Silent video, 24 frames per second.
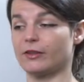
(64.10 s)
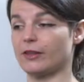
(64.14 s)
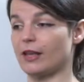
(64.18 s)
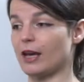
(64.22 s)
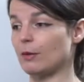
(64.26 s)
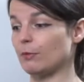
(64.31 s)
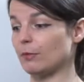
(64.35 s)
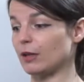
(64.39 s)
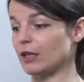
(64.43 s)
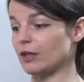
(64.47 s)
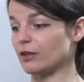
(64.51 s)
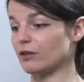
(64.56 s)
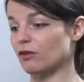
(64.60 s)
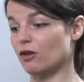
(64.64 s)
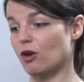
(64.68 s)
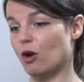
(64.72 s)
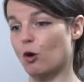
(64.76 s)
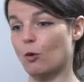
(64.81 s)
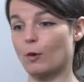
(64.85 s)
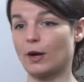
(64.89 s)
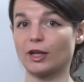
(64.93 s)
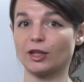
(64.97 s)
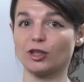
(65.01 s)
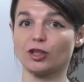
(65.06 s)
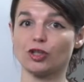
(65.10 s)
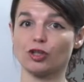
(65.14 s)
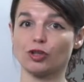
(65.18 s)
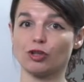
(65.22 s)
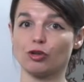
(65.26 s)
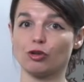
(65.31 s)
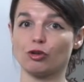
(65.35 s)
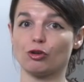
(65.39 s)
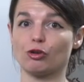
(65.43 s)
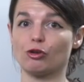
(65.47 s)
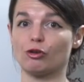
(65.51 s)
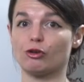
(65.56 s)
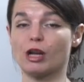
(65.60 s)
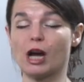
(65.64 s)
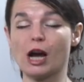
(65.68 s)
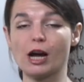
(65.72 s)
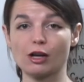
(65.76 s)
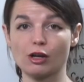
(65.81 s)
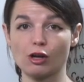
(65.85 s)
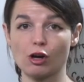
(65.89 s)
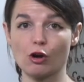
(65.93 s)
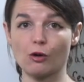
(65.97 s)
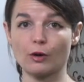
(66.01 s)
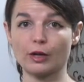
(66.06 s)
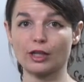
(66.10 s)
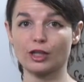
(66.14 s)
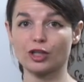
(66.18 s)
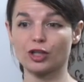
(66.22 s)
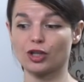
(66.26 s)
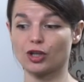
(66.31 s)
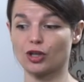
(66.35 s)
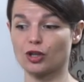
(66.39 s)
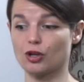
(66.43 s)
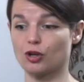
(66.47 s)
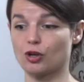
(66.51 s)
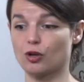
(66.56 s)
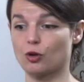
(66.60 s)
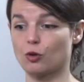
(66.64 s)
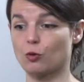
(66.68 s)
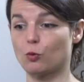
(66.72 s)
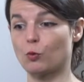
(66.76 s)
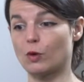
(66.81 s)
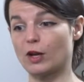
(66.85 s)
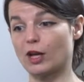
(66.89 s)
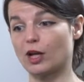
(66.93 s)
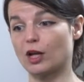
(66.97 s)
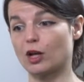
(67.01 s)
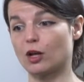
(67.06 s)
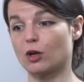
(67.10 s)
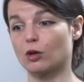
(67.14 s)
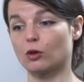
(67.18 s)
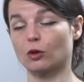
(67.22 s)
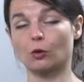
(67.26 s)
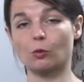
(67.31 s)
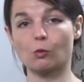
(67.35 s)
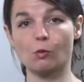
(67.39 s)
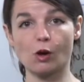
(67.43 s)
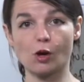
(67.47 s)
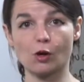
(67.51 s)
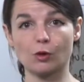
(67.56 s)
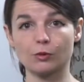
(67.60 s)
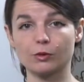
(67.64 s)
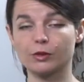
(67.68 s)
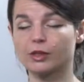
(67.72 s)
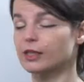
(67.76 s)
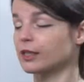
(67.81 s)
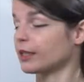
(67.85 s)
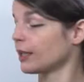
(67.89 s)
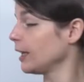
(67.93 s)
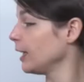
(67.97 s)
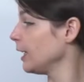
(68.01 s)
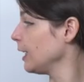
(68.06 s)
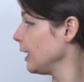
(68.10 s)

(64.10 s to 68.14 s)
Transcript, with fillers: that means going to, not going to, will or won't.